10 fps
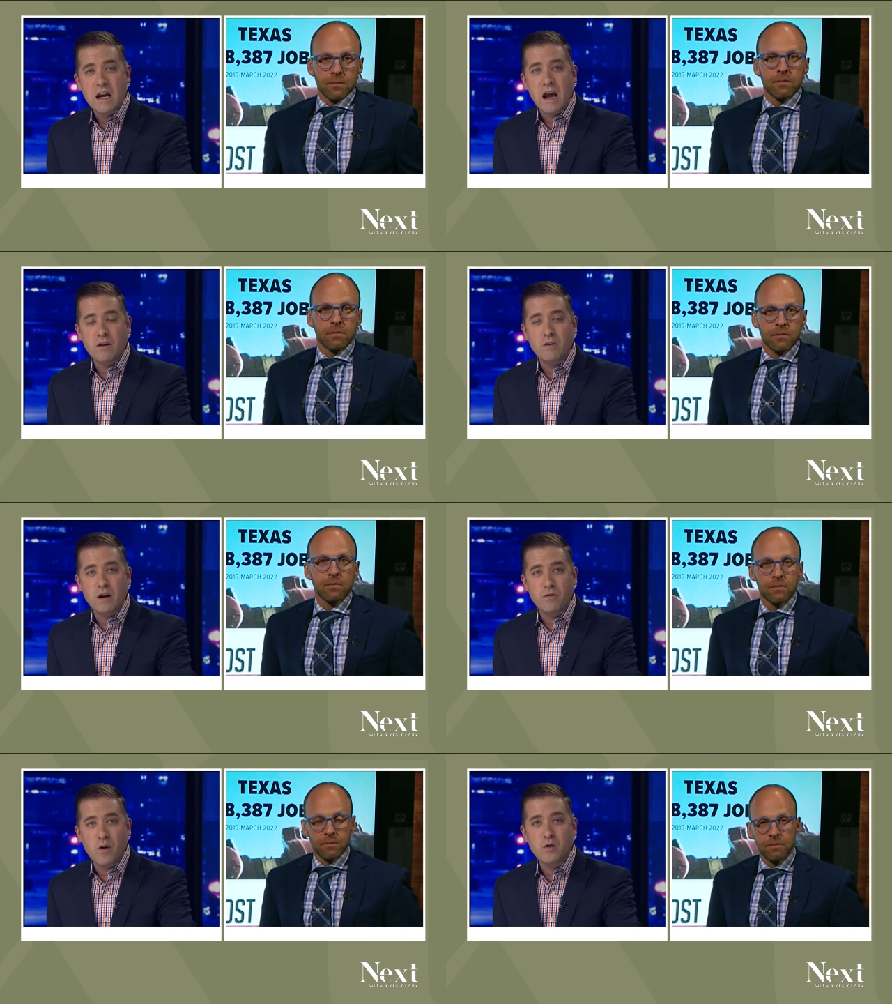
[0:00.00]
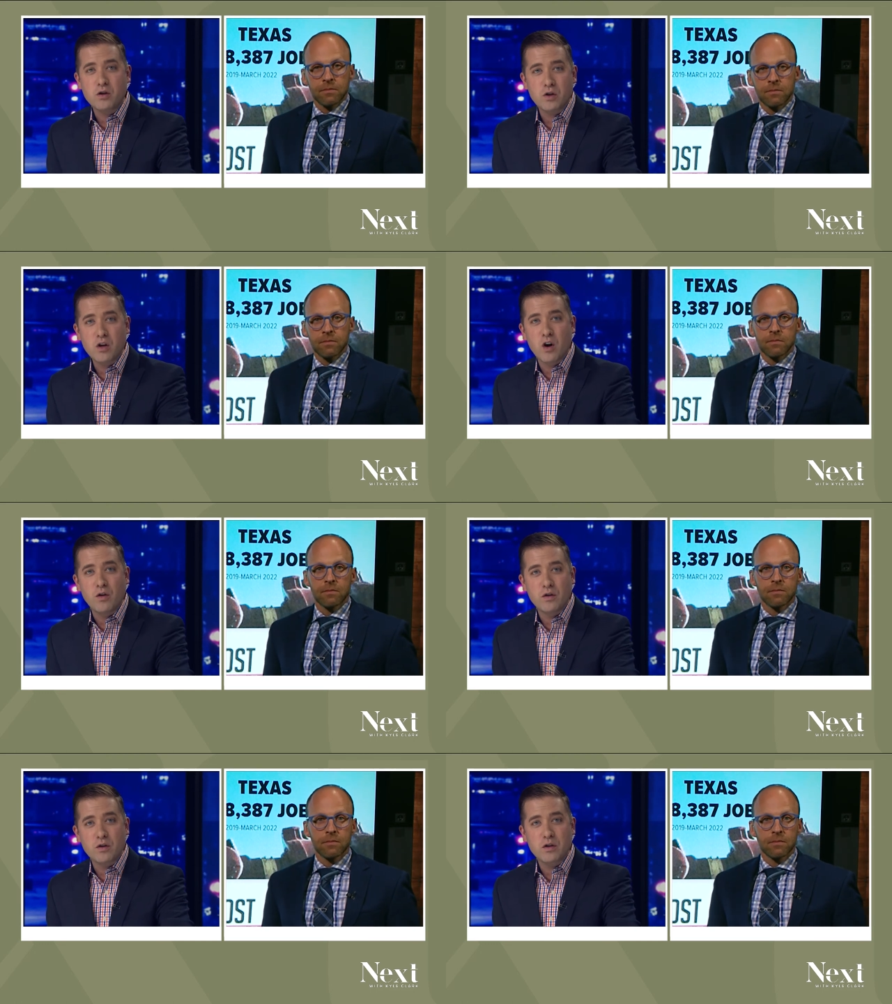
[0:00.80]
Speaker 1: and, and folks should know
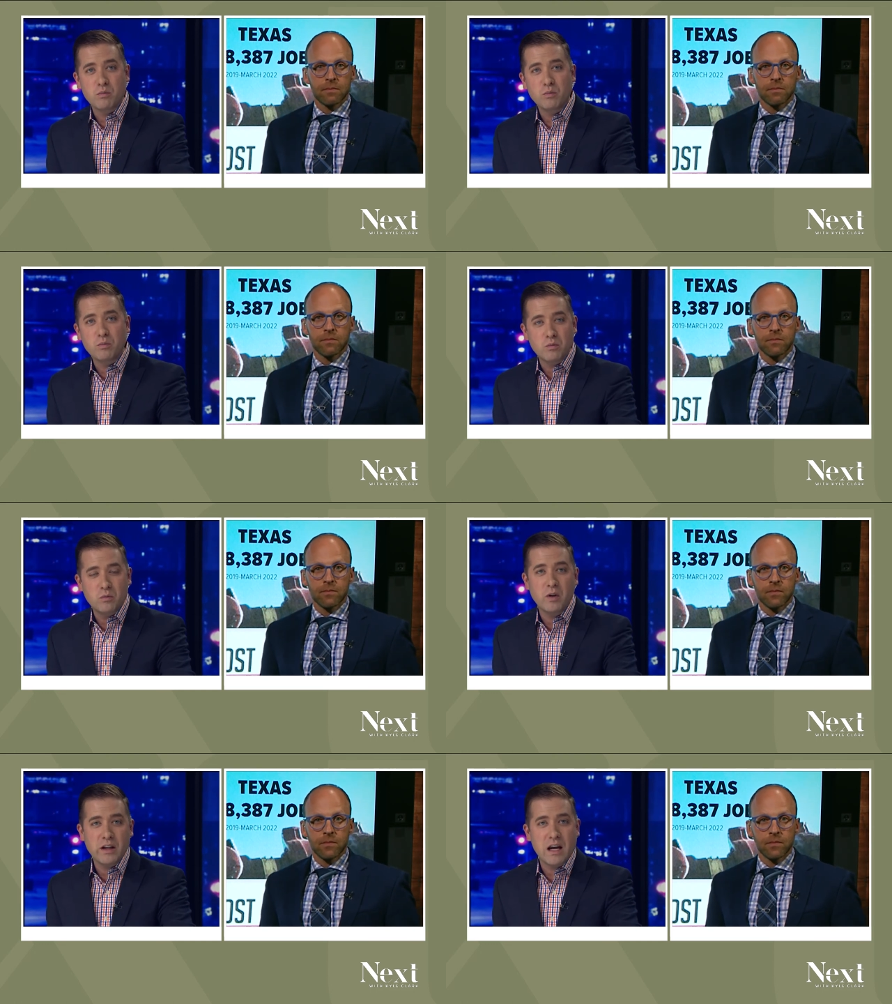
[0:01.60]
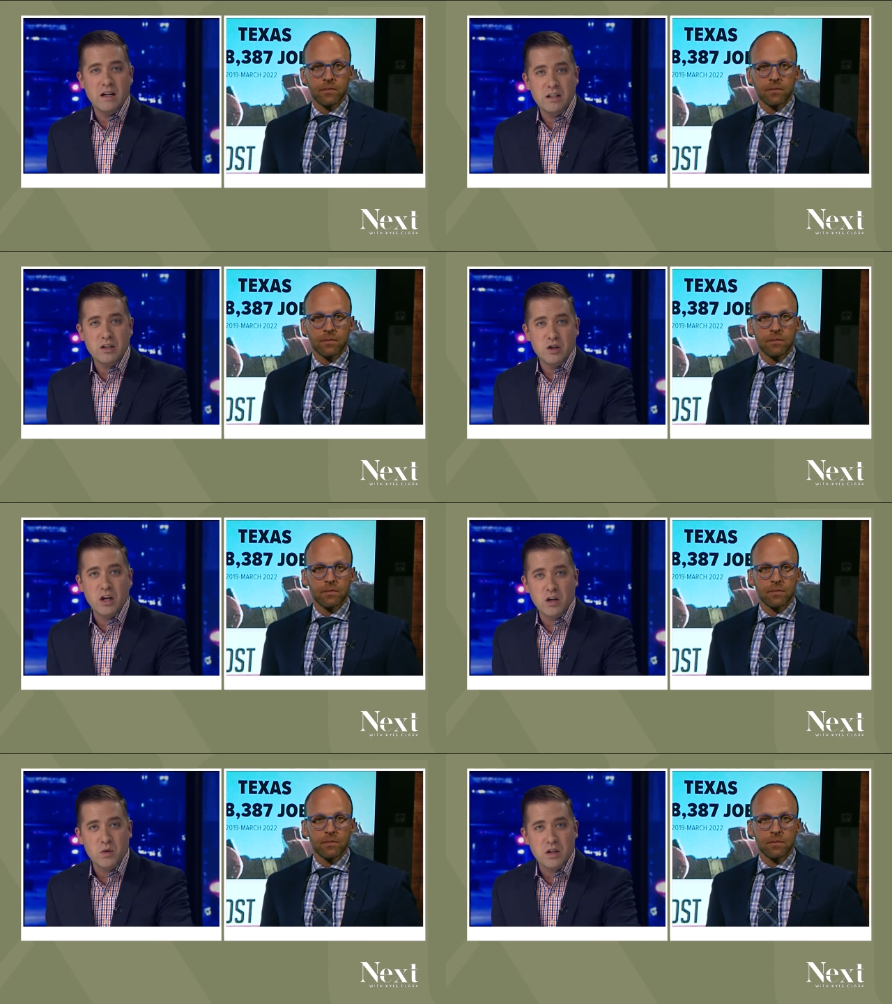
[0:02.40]
that there's some really kind of
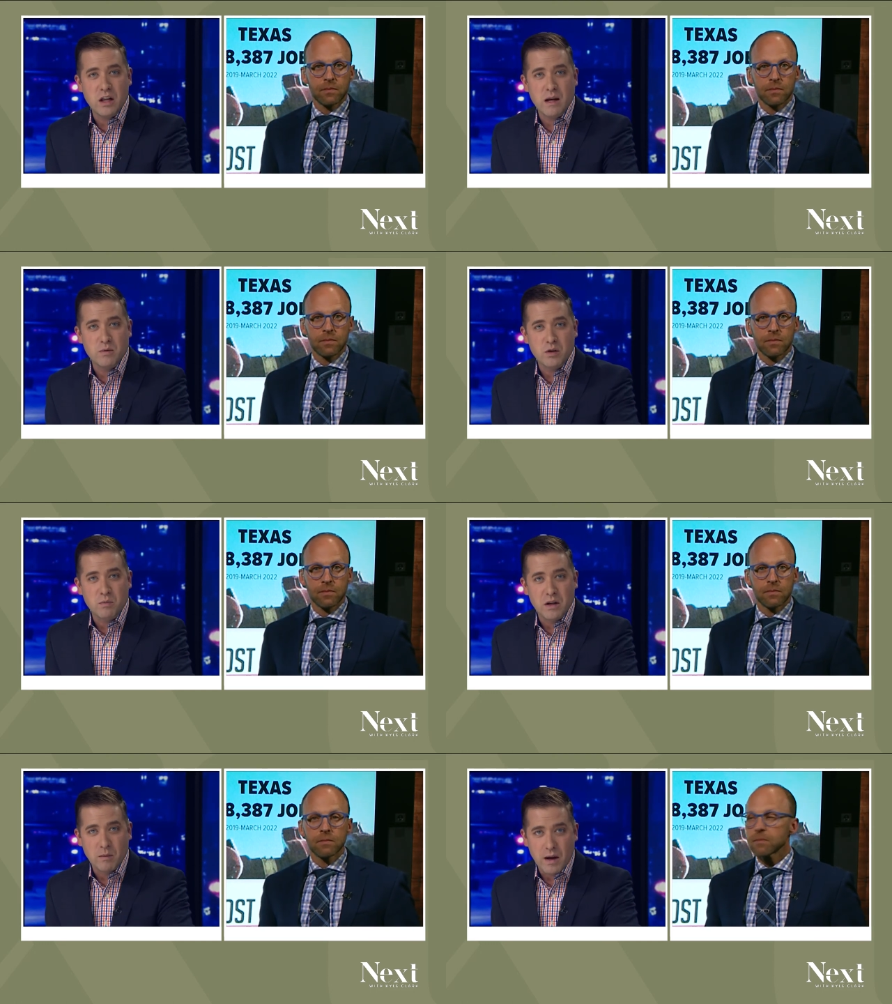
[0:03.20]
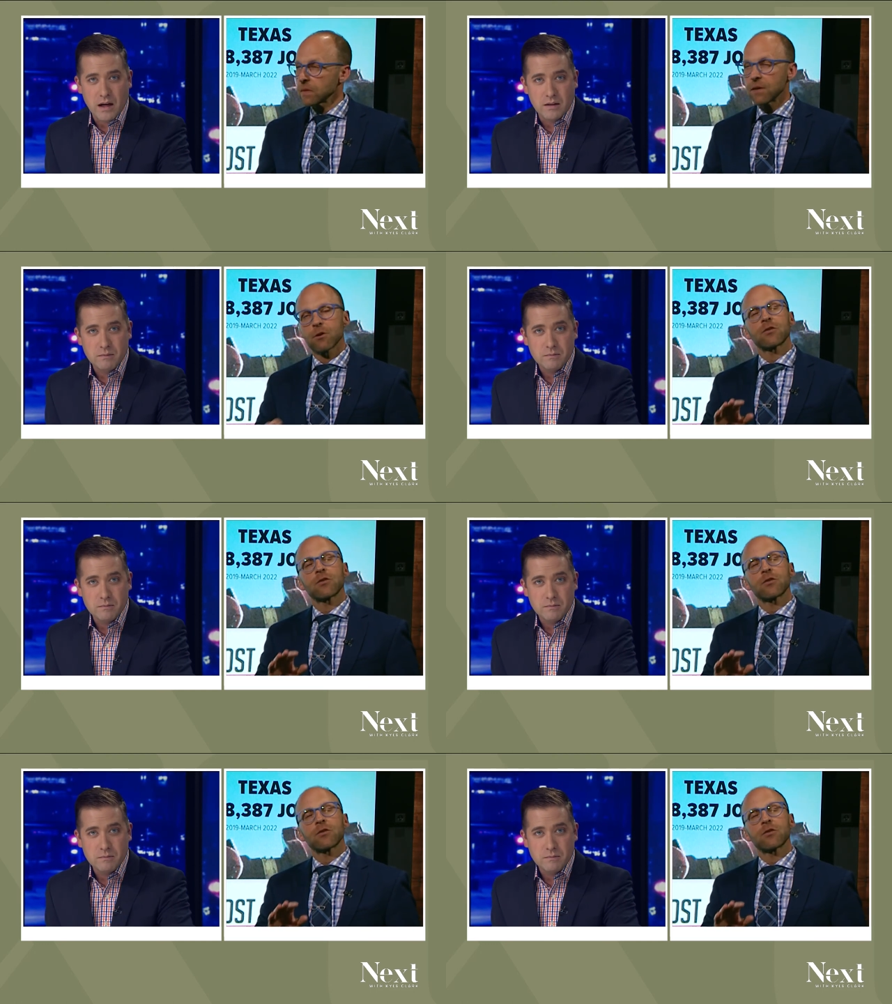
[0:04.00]
disingenuous claims that are being made. If there's